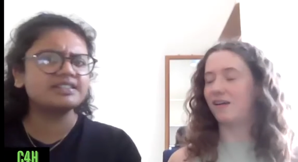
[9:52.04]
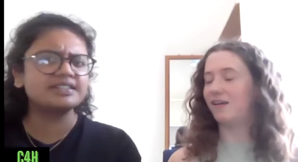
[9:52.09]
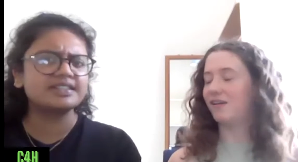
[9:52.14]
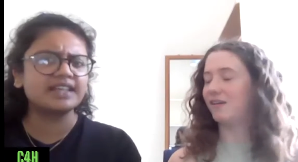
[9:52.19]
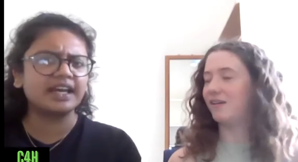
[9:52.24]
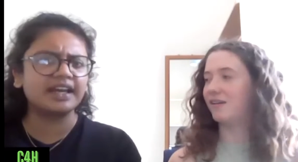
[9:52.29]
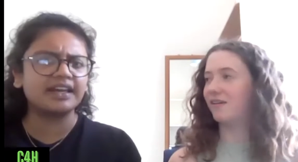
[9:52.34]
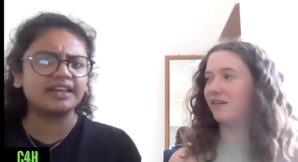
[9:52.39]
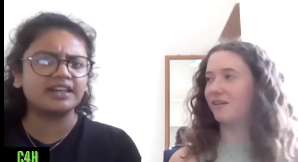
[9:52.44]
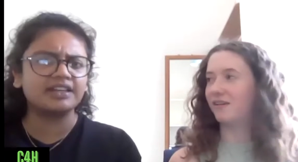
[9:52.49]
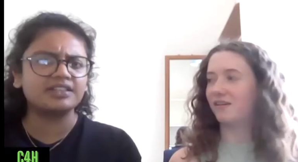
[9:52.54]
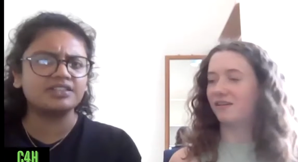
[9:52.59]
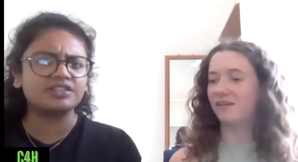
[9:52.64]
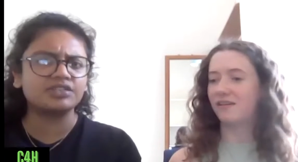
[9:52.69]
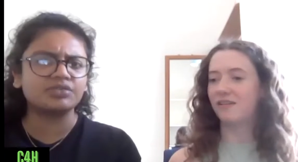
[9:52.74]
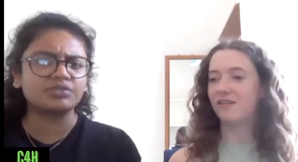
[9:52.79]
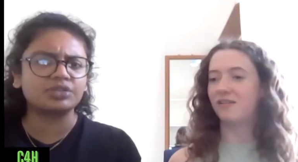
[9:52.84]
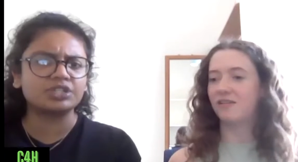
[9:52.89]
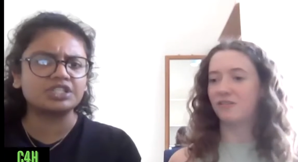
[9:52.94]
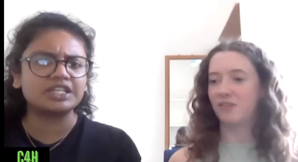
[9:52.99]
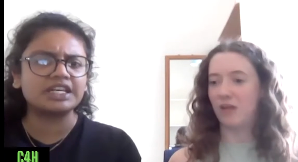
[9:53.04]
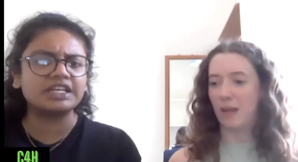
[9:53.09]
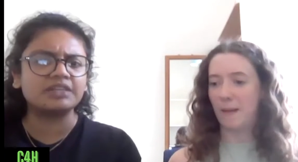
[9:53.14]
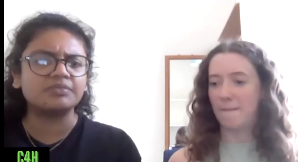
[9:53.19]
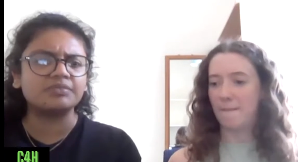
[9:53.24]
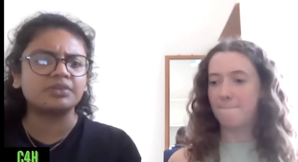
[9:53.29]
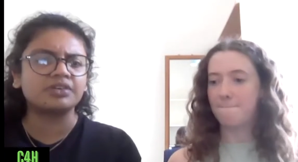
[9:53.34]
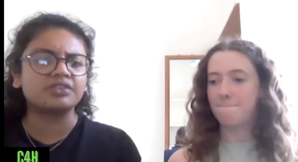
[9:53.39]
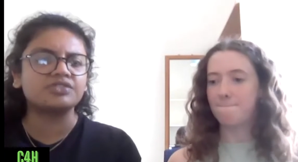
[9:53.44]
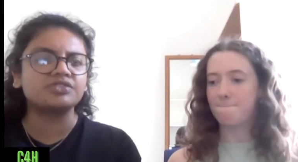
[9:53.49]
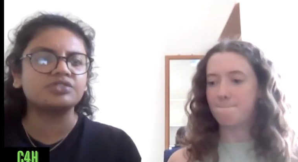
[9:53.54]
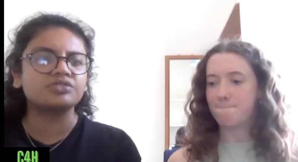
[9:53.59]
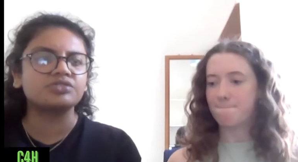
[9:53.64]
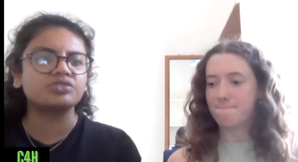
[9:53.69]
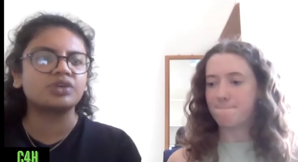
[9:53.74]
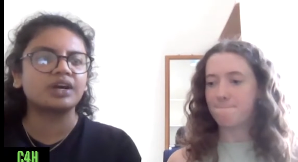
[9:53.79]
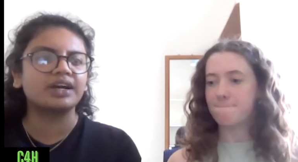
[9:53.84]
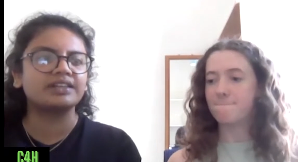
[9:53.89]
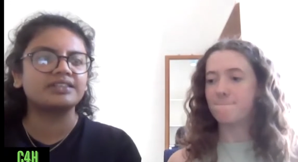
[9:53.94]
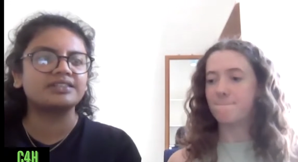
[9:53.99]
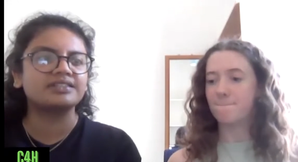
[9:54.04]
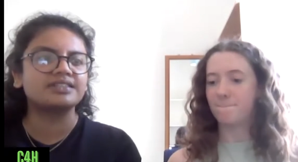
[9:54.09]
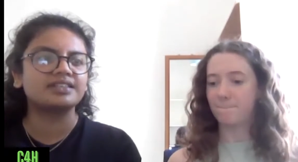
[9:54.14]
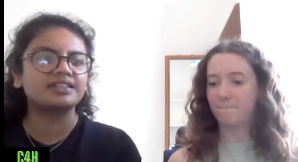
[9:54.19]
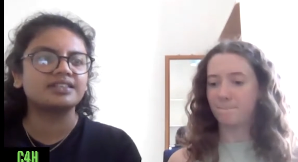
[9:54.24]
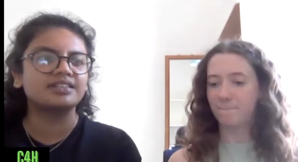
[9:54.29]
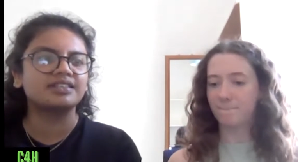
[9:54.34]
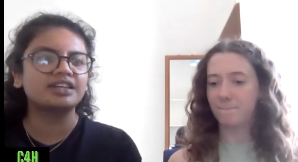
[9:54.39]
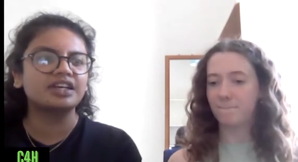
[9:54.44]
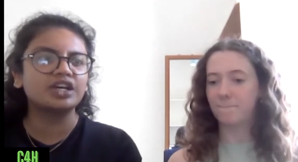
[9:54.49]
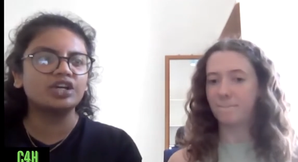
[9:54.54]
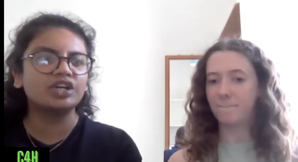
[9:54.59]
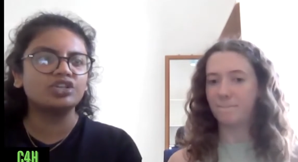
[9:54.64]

Speaker 1: it's getting into routine because you're trying to